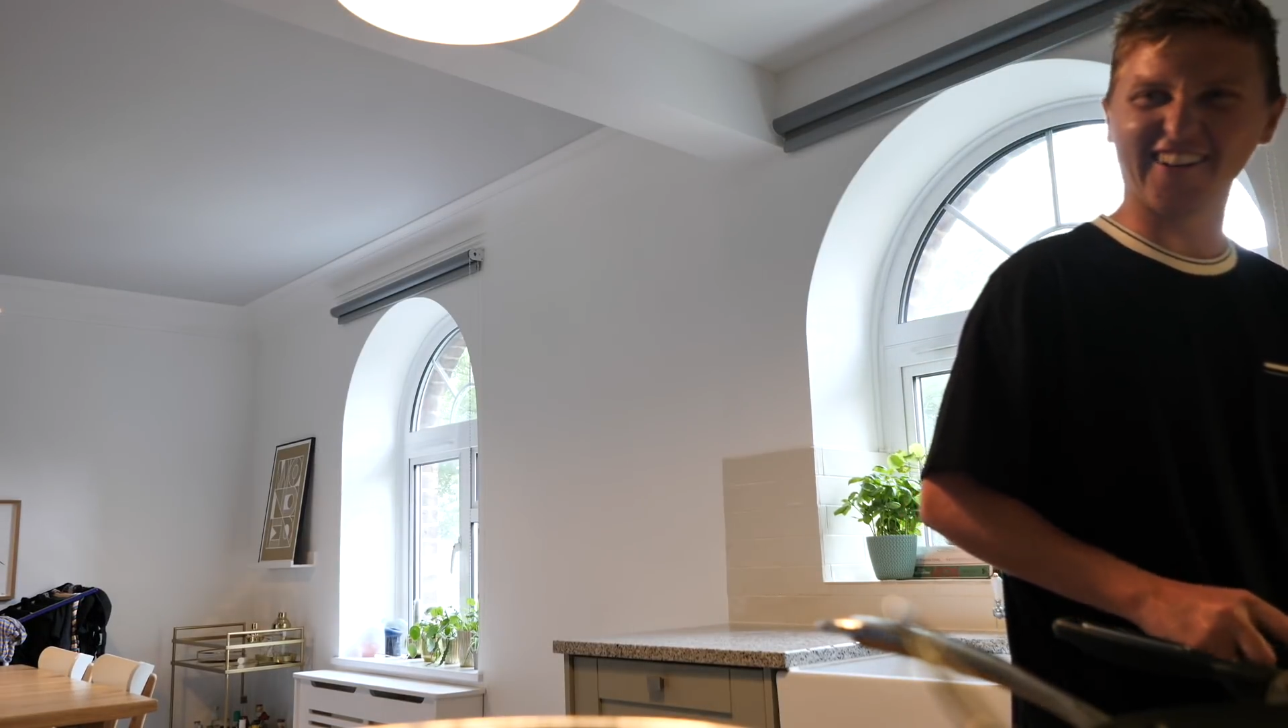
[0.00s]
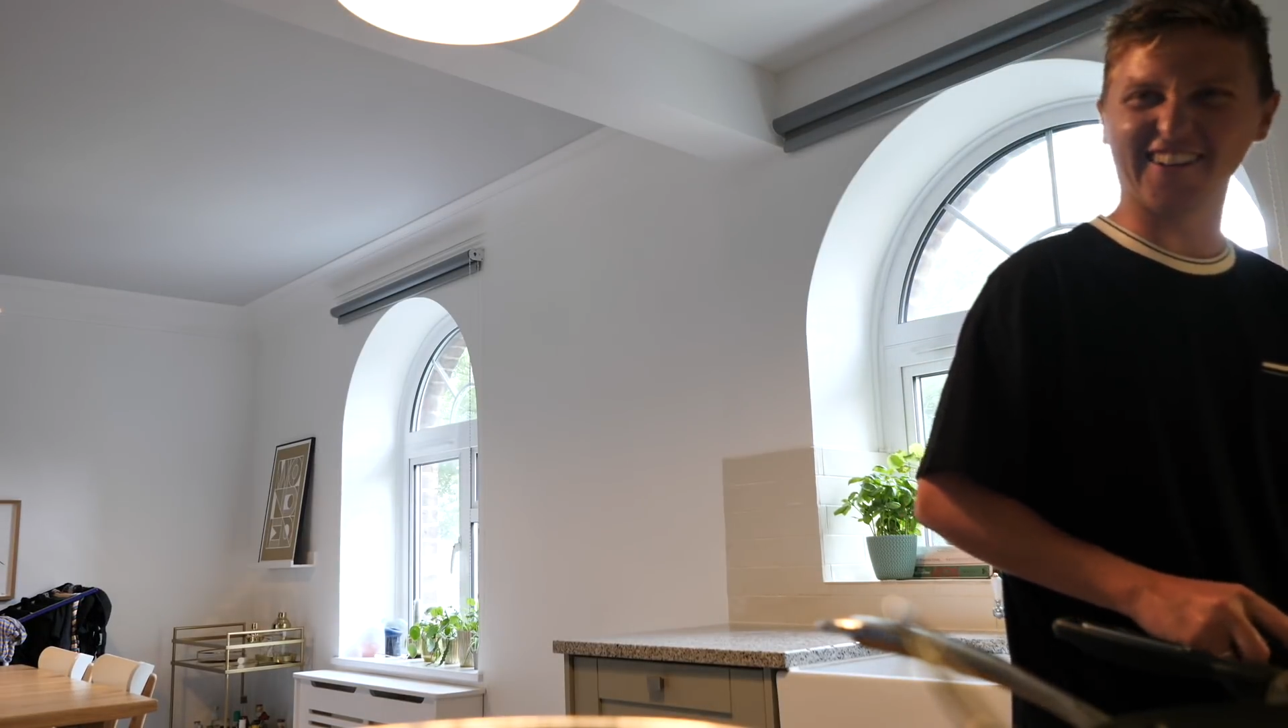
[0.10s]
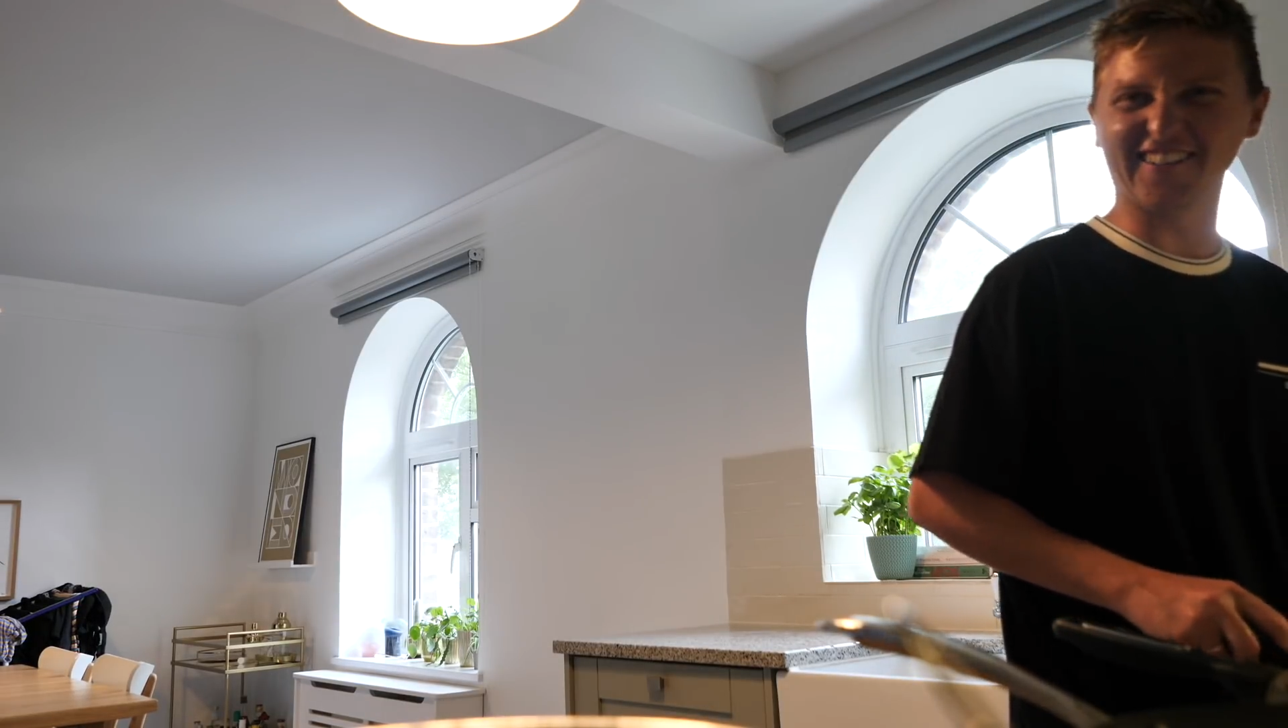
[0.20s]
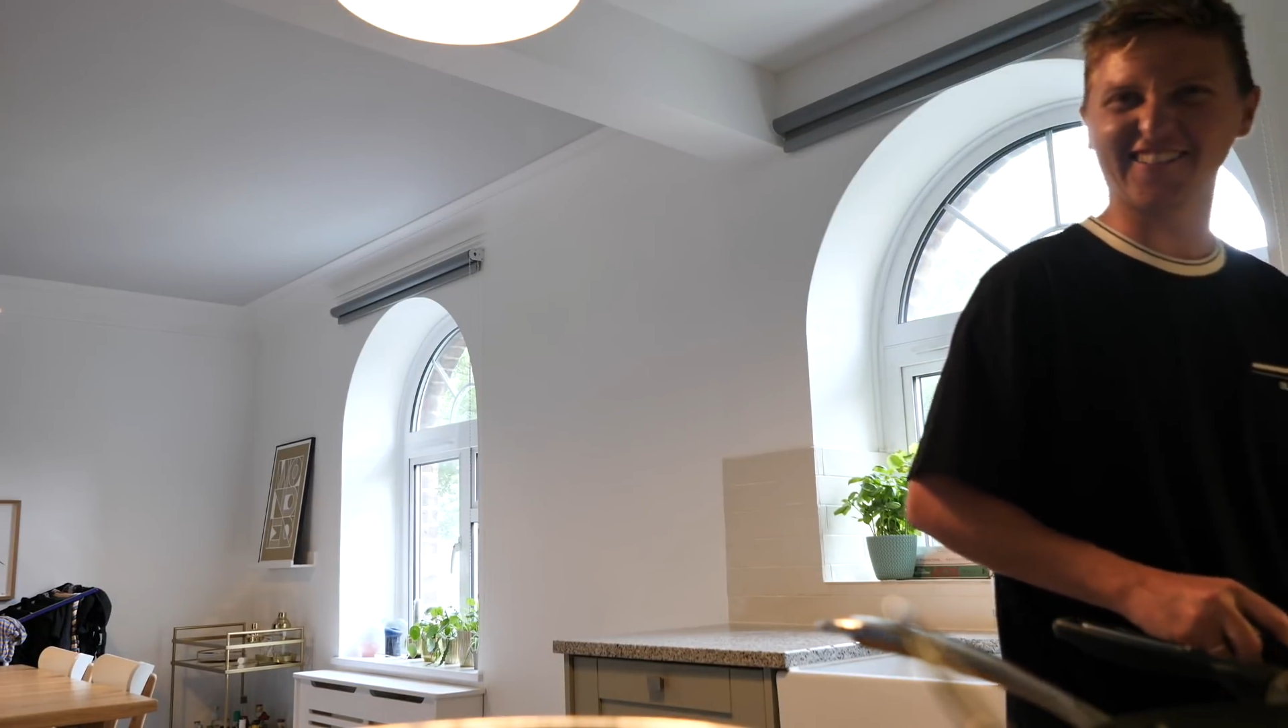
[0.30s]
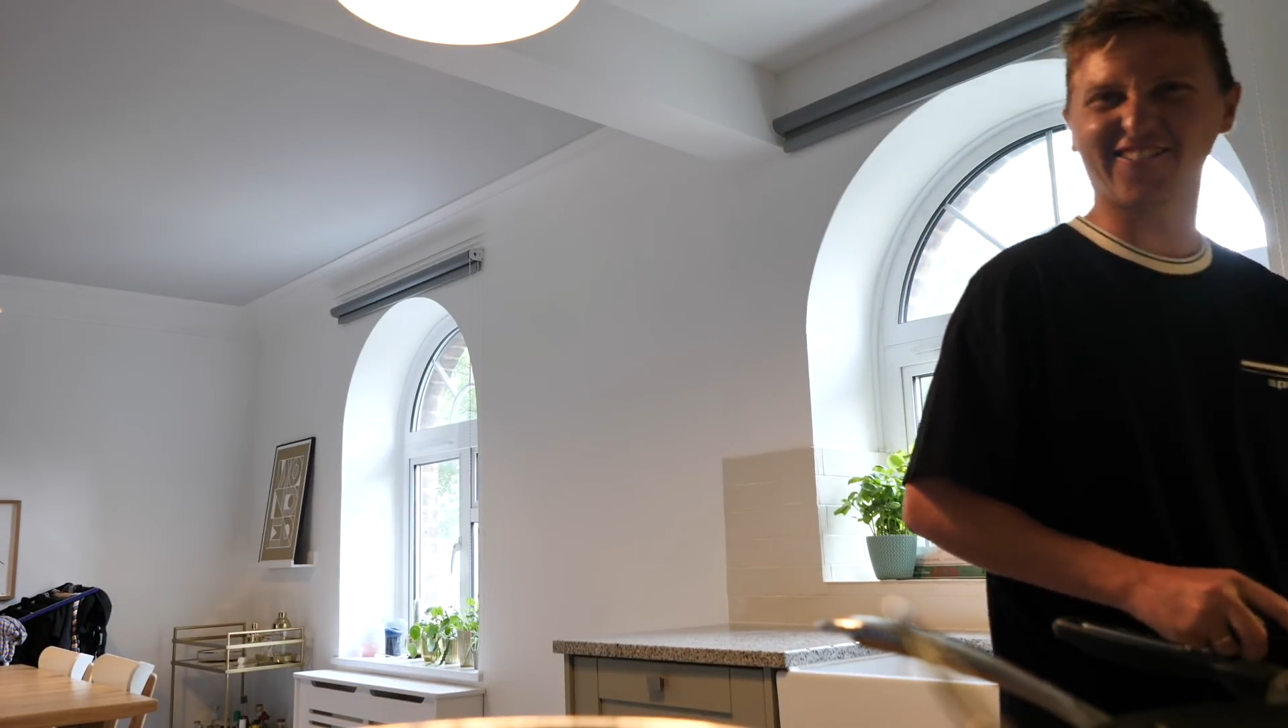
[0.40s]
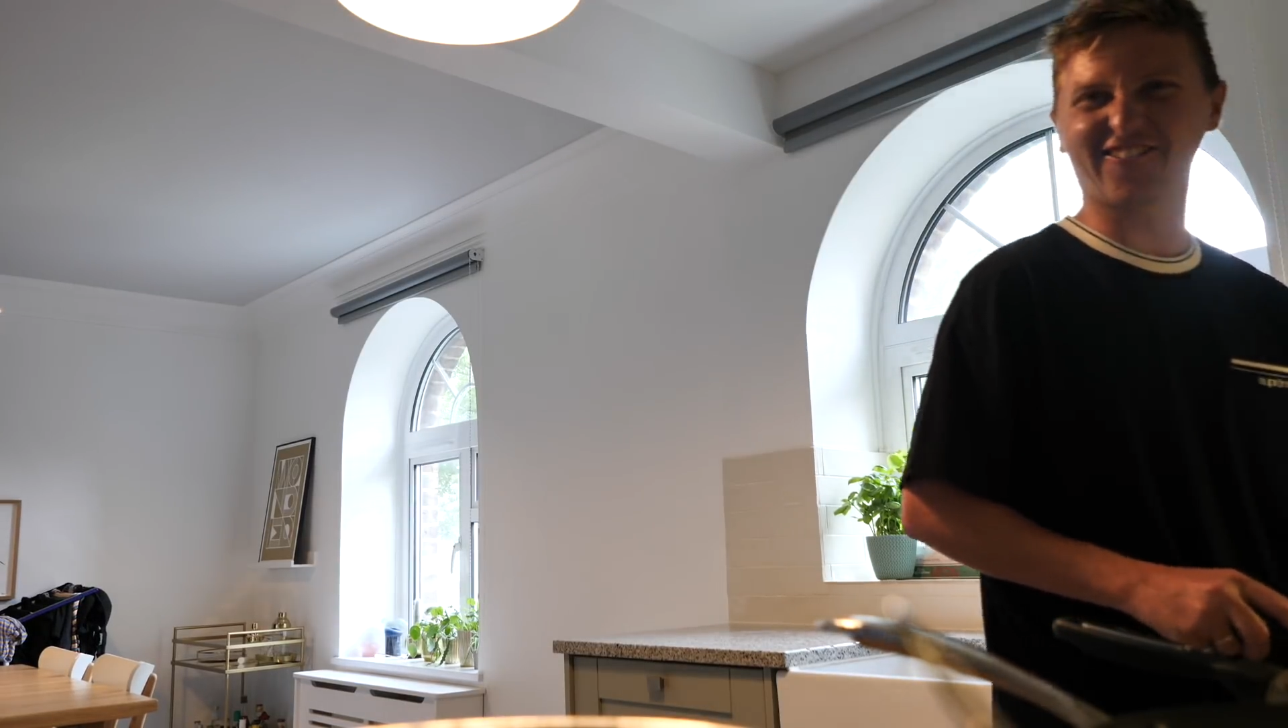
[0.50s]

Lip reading: wouldn't use